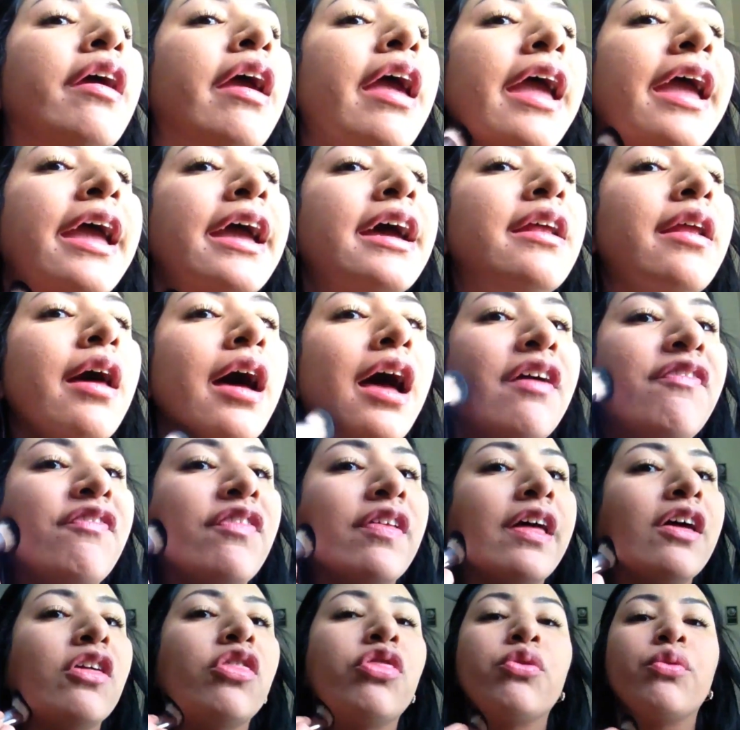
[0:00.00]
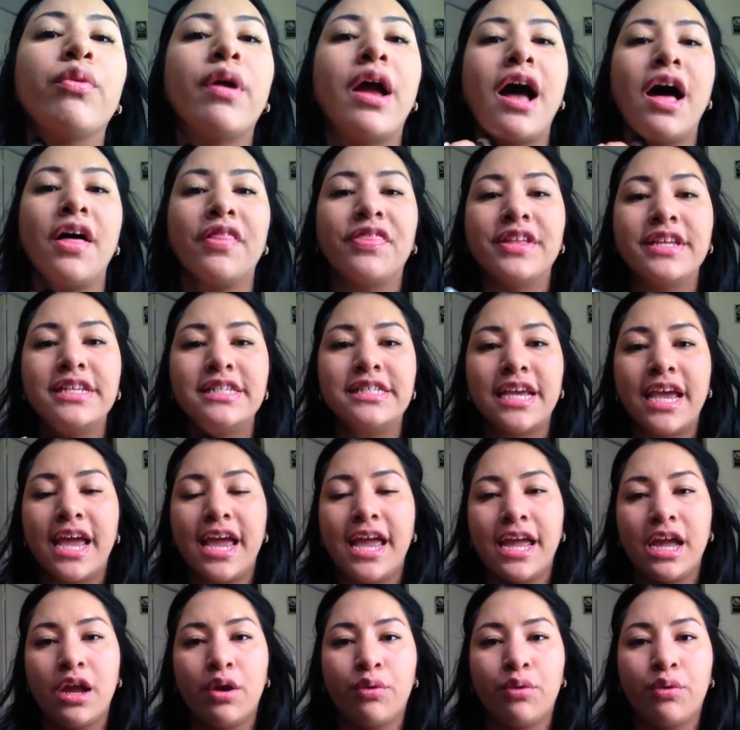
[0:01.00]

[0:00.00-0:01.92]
And I feel like throughout the day,